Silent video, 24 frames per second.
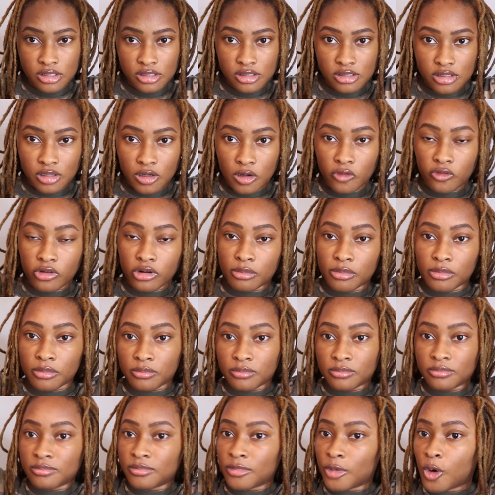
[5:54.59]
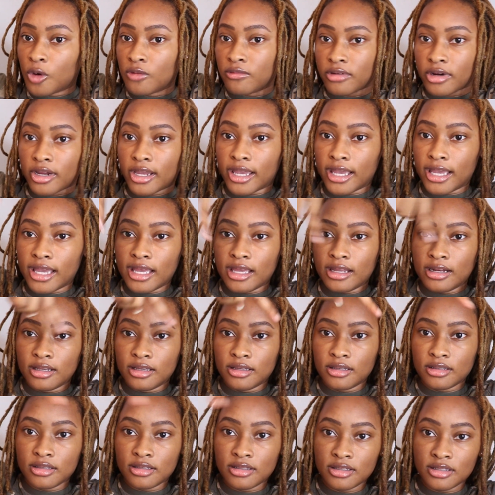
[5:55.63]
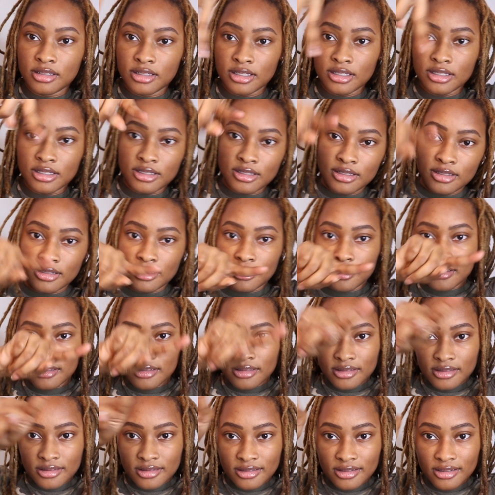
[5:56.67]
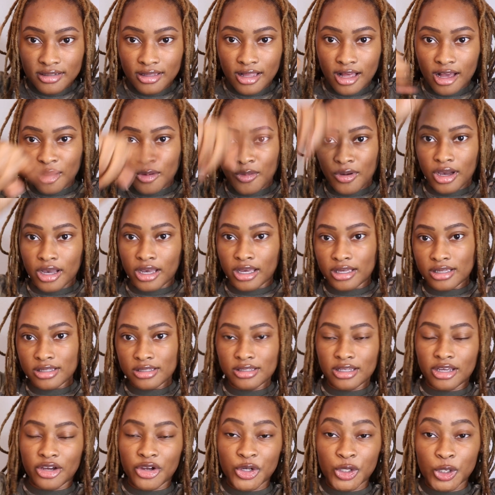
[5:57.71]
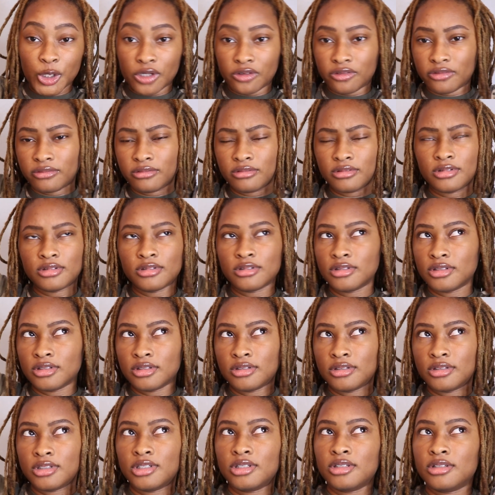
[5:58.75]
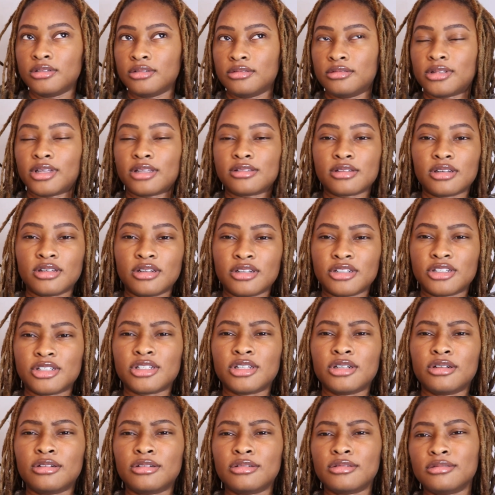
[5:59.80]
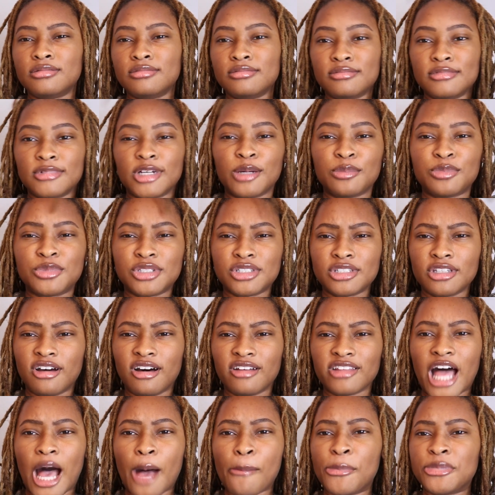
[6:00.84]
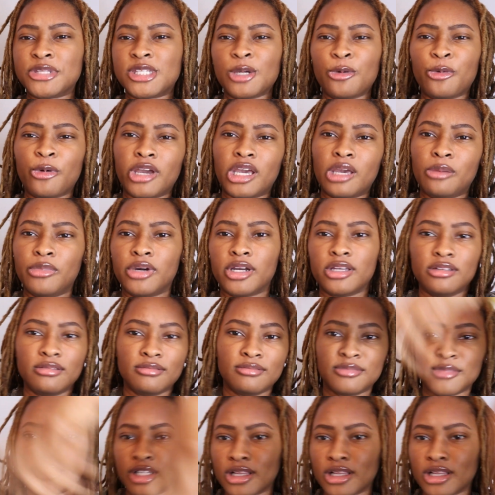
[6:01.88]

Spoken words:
So from overhead, clockwise. I don't know if that's gonna show up to y'all the opposite way, but